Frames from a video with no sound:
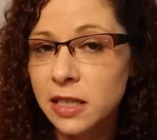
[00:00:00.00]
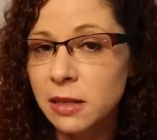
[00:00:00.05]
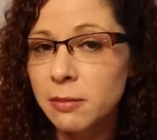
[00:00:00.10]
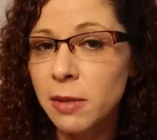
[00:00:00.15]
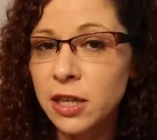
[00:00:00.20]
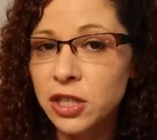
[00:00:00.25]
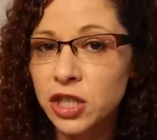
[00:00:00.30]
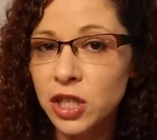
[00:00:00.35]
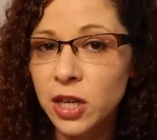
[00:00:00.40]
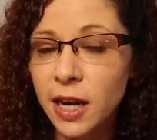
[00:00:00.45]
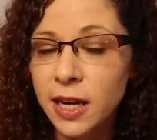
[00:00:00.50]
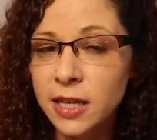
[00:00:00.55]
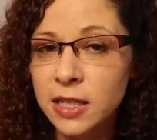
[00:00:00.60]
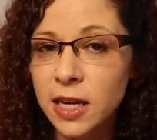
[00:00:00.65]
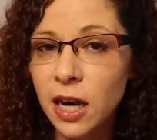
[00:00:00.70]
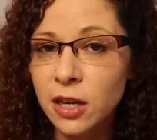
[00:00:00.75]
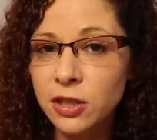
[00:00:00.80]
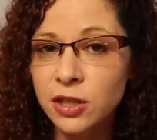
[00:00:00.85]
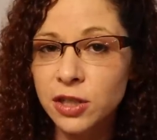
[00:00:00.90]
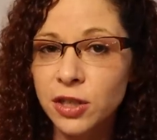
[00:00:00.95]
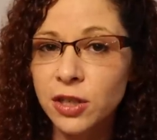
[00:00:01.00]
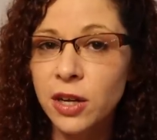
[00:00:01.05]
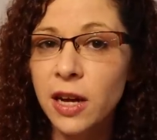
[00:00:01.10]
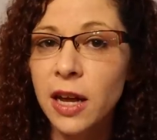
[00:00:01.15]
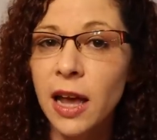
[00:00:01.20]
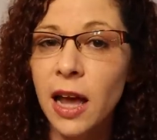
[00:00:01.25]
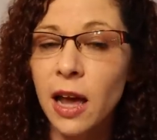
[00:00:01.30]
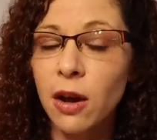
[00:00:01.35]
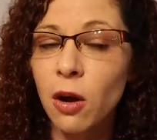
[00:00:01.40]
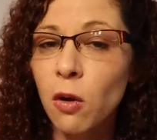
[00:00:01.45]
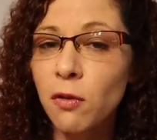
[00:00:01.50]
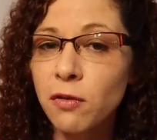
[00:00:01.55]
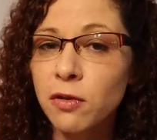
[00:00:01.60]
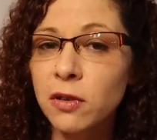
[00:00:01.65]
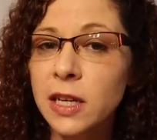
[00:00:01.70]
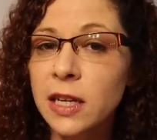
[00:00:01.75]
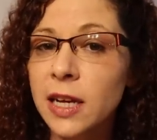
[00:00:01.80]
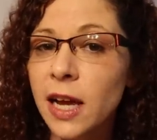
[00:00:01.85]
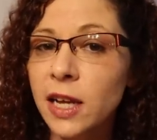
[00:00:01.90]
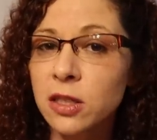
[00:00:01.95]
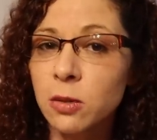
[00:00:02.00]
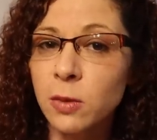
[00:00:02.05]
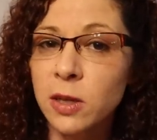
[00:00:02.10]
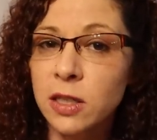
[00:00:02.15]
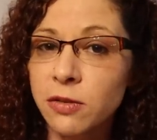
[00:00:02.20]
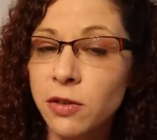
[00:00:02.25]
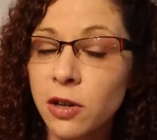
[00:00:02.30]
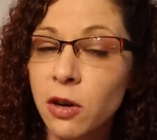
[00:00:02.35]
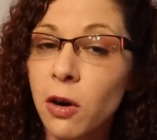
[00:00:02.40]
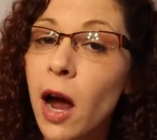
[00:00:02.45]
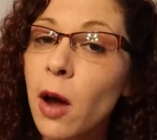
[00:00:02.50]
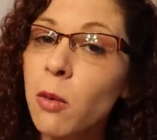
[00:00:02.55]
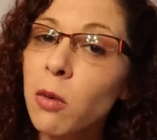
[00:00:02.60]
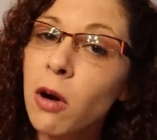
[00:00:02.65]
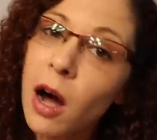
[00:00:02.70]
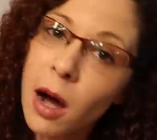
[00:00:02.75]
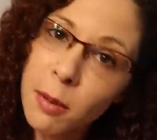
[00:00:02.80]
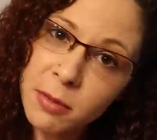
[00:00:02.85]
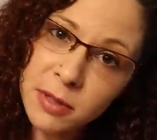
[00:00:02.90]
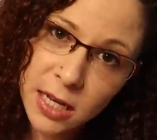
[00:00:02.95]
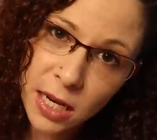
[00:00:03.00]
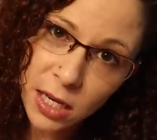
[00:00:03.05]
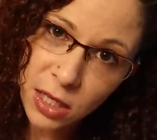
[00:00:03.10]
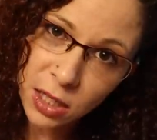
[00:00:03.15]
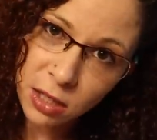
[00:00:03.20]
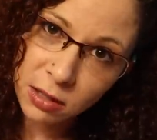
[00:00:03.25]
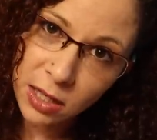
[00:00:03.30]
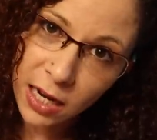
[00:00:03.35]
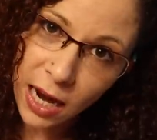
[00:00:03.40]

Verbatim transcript: see my G I doctor, and hopefully next week's video I will update you